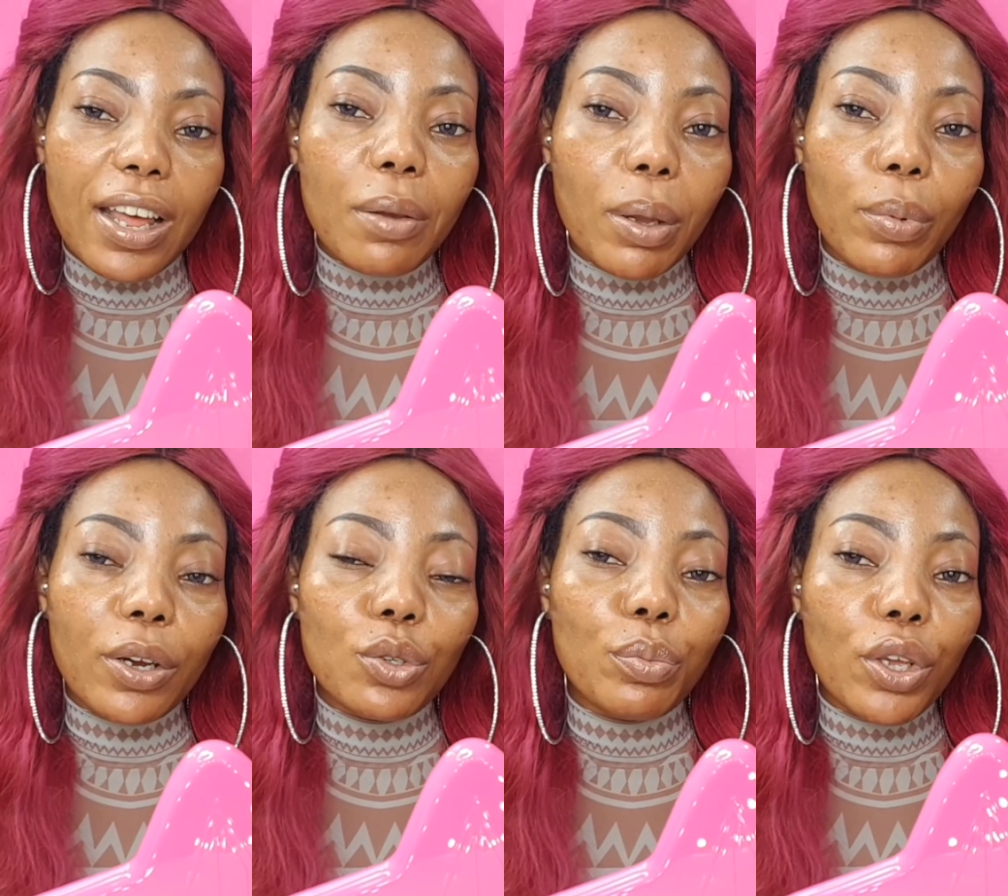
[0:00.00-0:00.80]
I like my
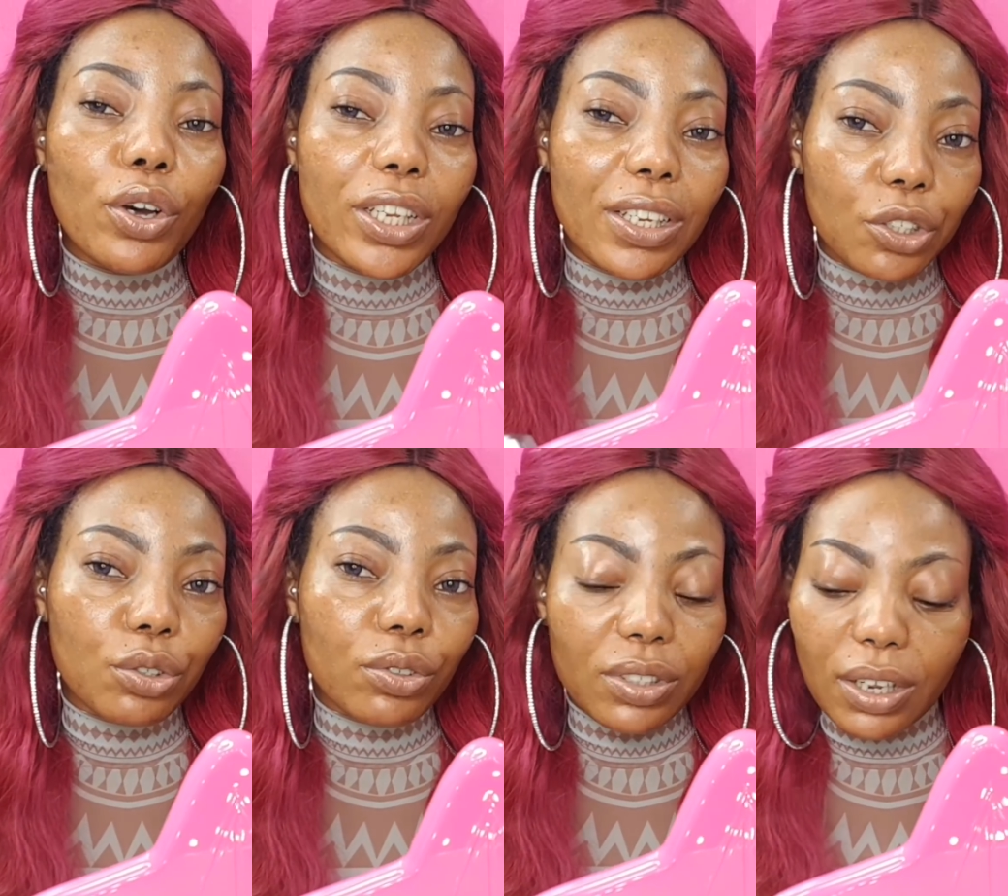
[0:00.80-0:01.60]
brow to be on the
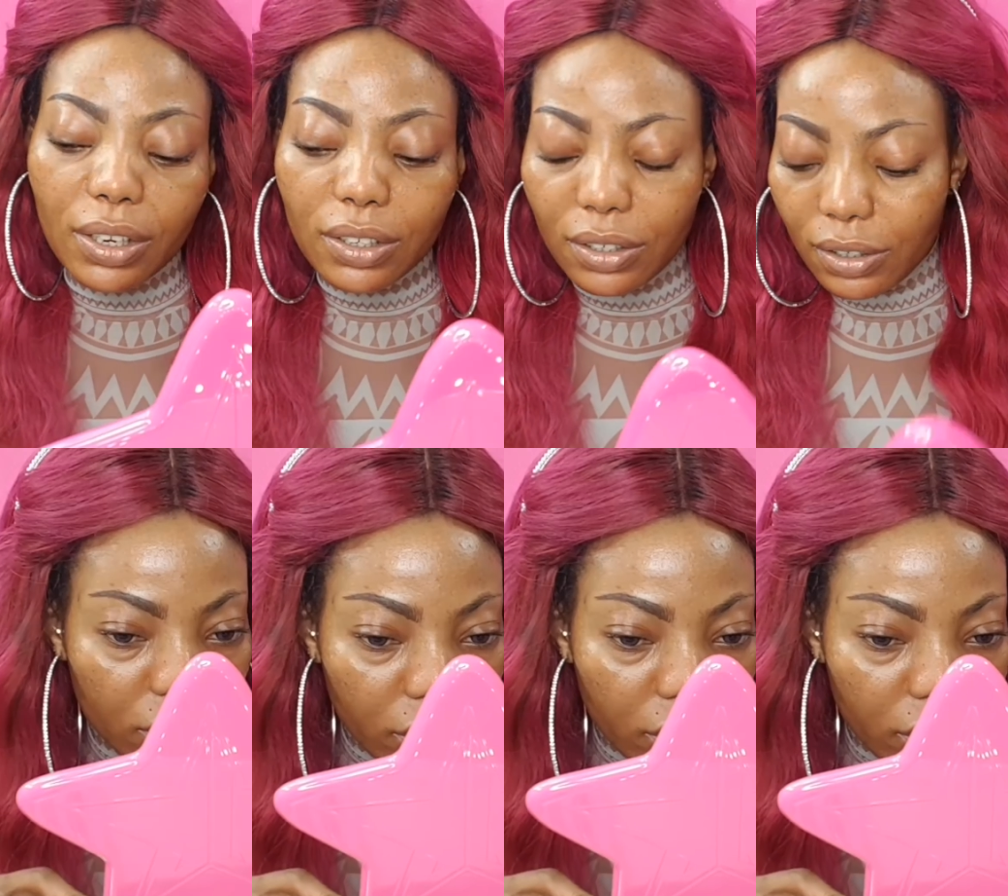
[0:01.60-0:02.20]
natural side.